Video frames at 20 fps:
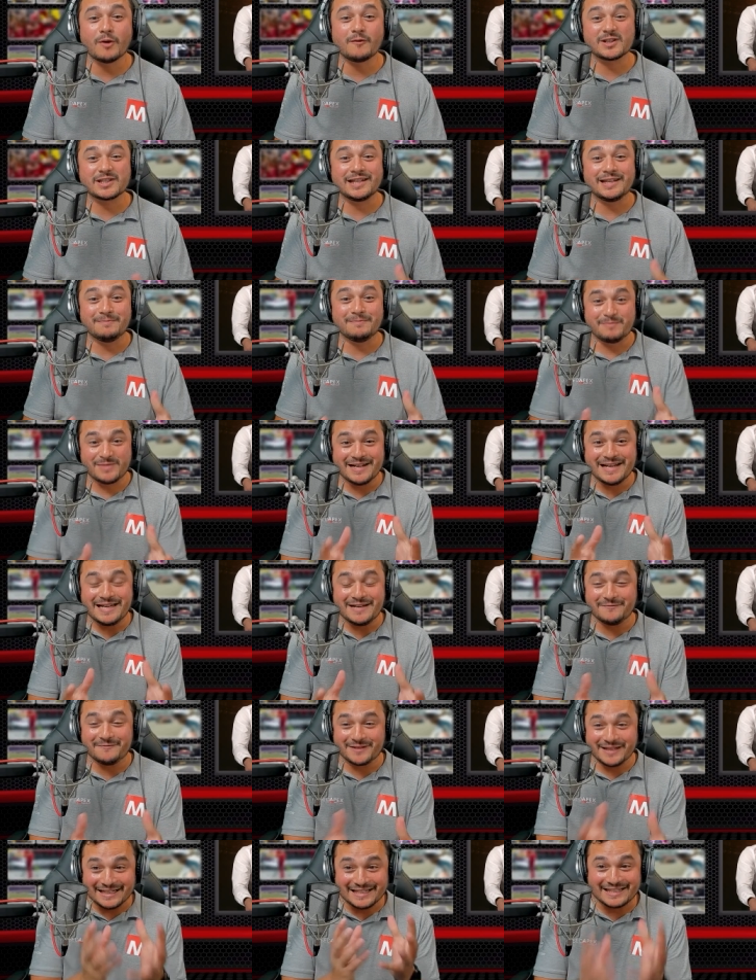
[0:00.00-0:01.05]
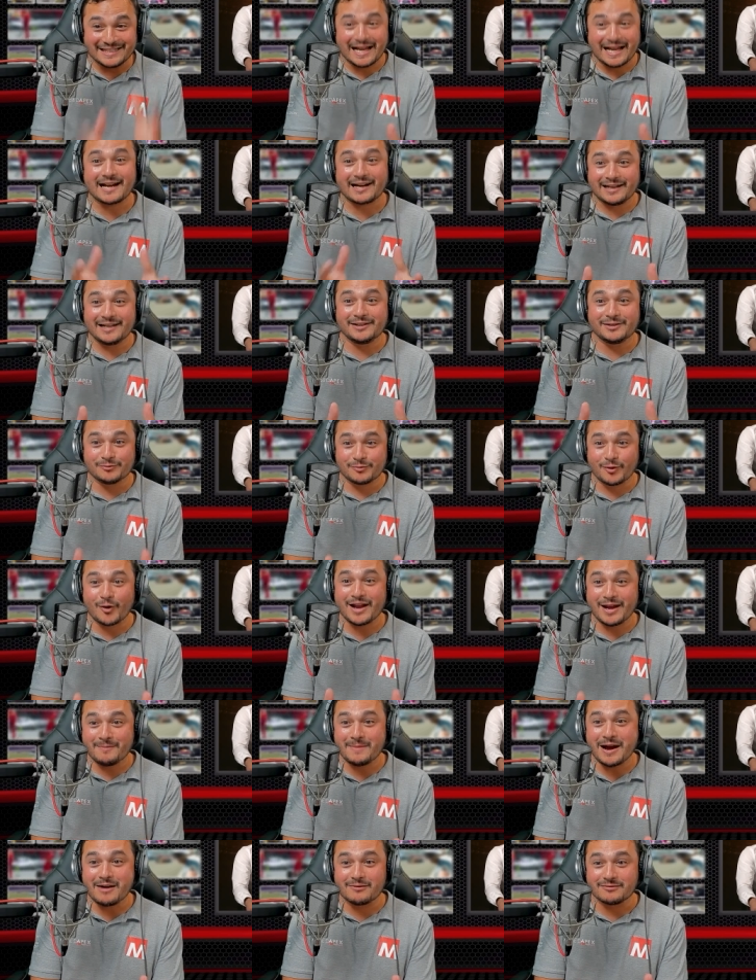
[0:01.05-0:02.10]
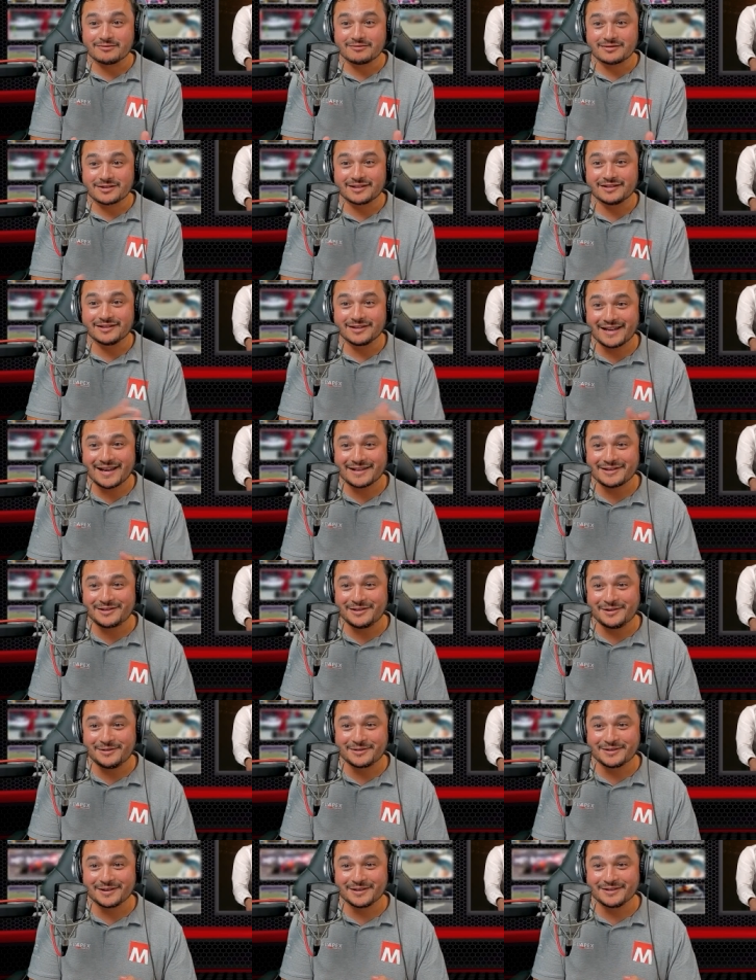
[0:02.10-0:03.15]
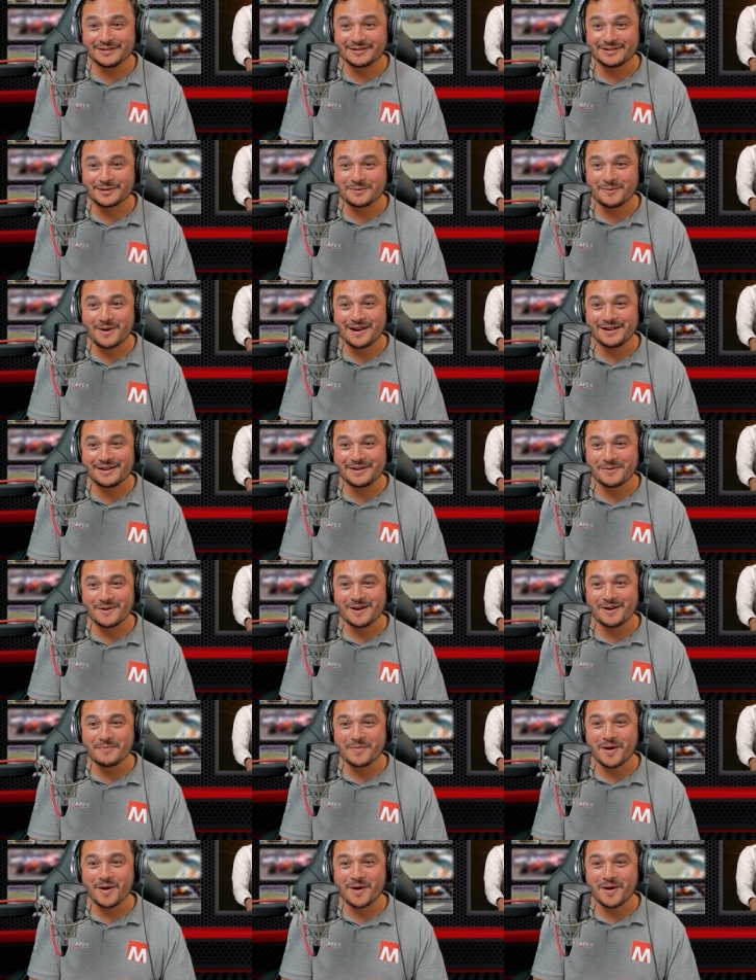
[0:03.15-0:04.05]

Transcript: obviously believed exactly the right amount to get you to to where you were.